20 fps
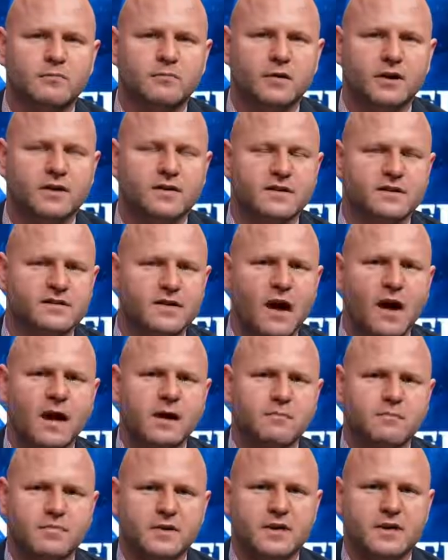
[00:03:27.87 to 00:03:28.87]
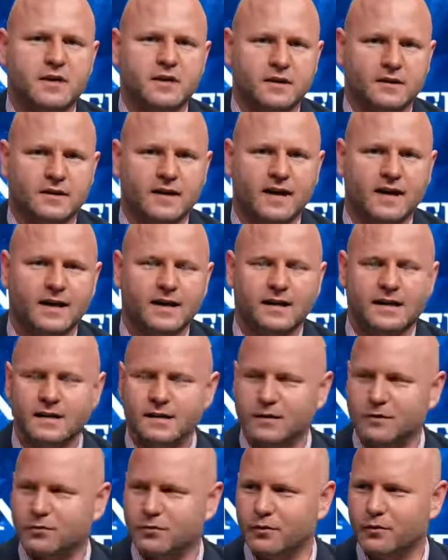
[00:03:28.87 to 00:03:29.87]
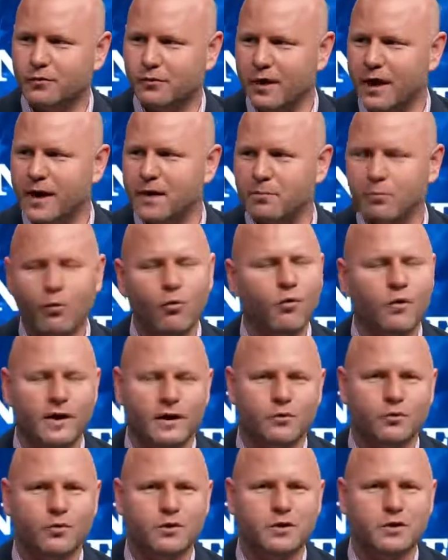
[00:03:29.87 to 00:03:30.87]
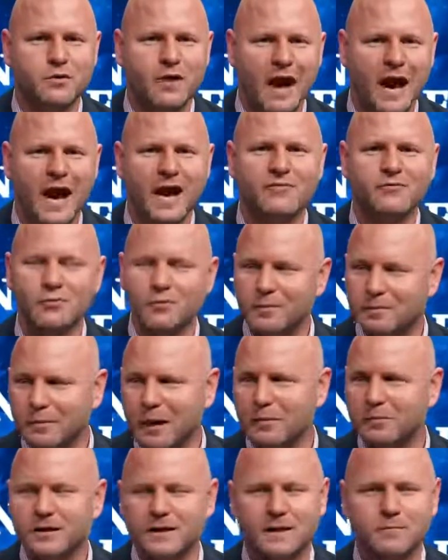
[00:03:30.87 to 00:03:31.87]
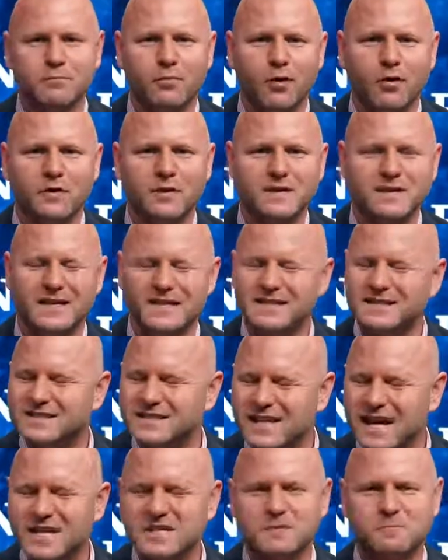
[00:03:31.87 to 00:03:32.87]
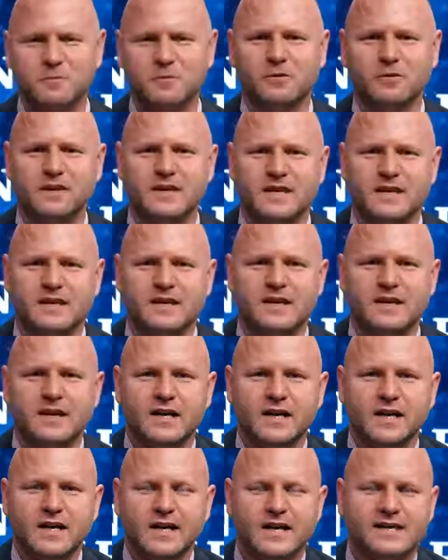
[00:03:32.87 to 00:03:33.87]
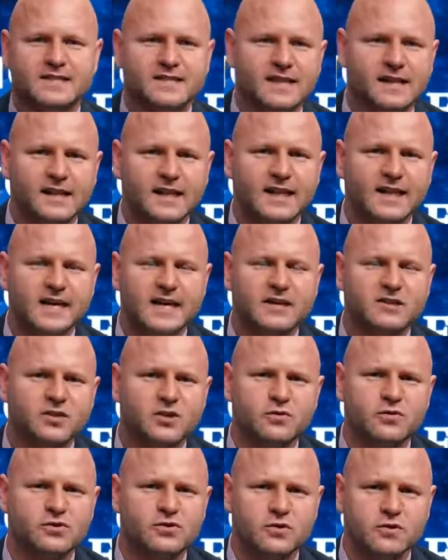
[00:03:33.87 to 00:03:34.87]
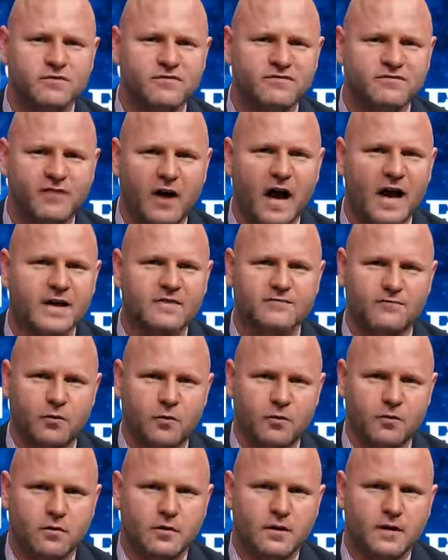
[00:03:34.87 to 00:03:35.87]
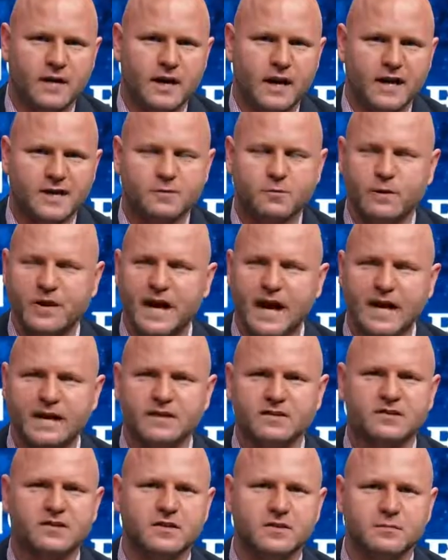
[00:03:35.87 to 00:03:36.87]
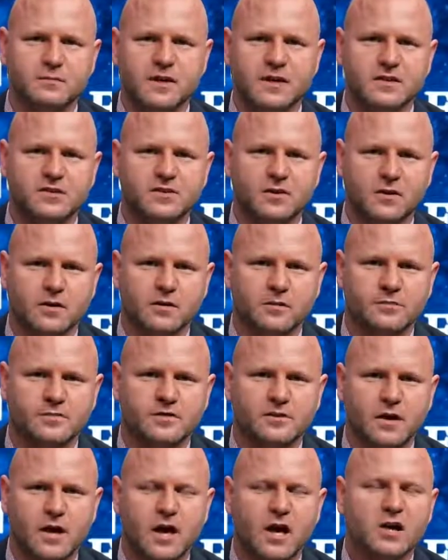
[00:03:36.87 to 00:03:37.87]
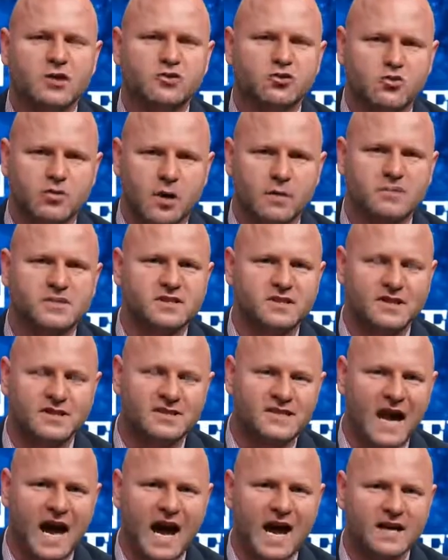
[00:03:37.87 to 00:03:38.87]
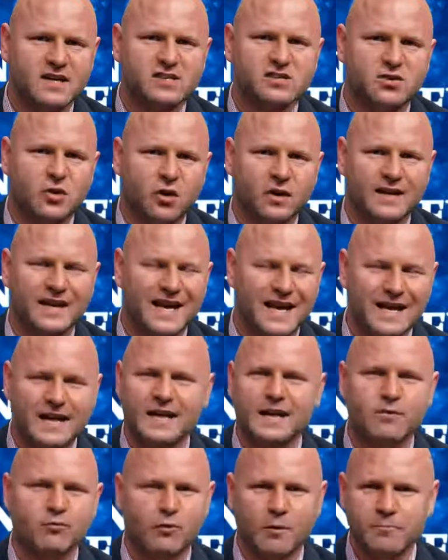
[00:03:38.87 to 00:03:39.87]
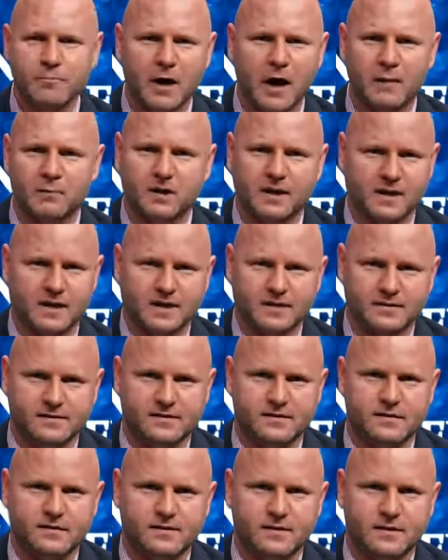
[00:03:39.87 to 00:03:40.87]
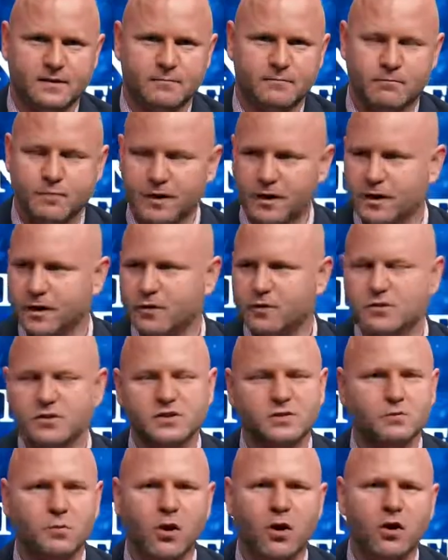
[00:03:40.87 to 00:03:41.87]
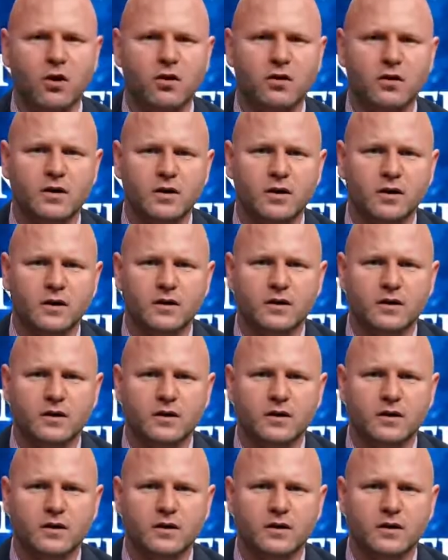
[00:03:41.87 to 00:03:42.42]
But in the time being, when we're at a point where you have a Republican Party that desperately is clinging to survival as we head into the midterms, Trump's attacks on any Republicans, big or small,